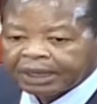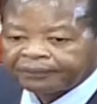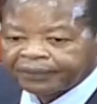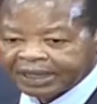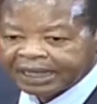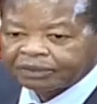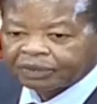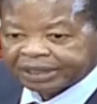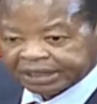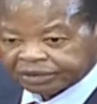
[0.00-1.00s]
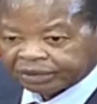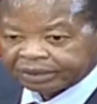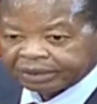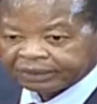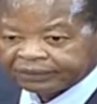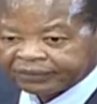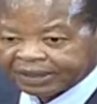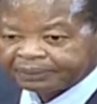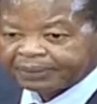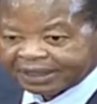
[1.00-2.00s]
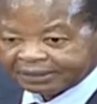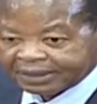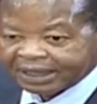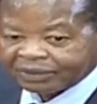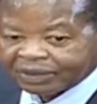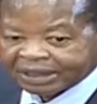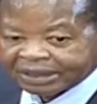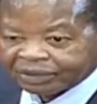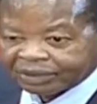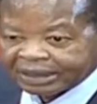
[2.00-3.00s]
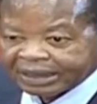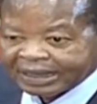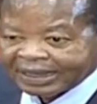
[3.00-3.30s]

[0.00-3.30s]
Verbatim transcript: Eh, free education, free primary education,